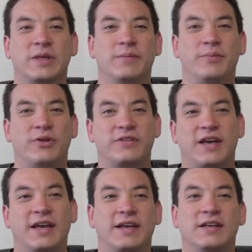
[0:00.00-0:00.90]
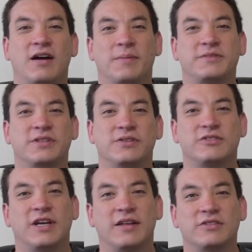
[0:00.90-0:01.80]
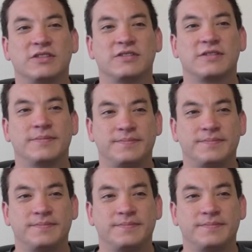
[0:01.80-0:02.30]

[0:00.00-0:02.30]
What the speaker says: multi-obstacle challenges.